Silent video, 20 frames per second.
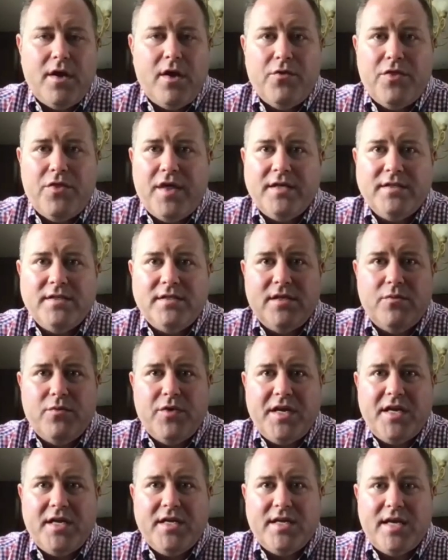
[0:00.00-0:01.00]
things that we
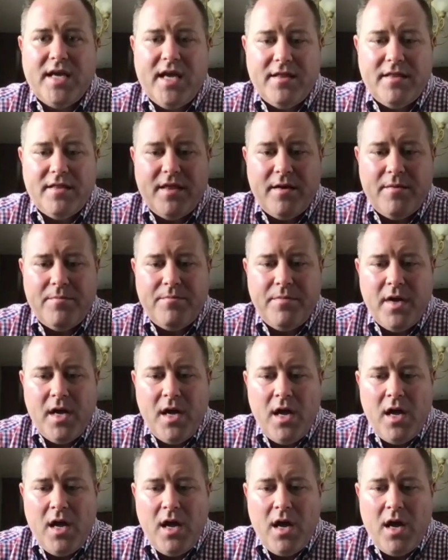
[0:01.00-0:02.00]
need to get them.
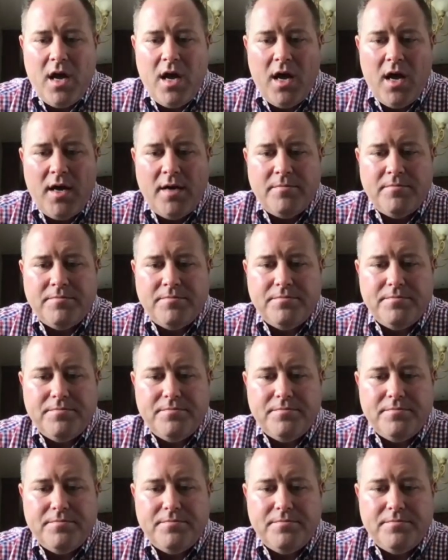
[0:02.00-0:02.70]
Um,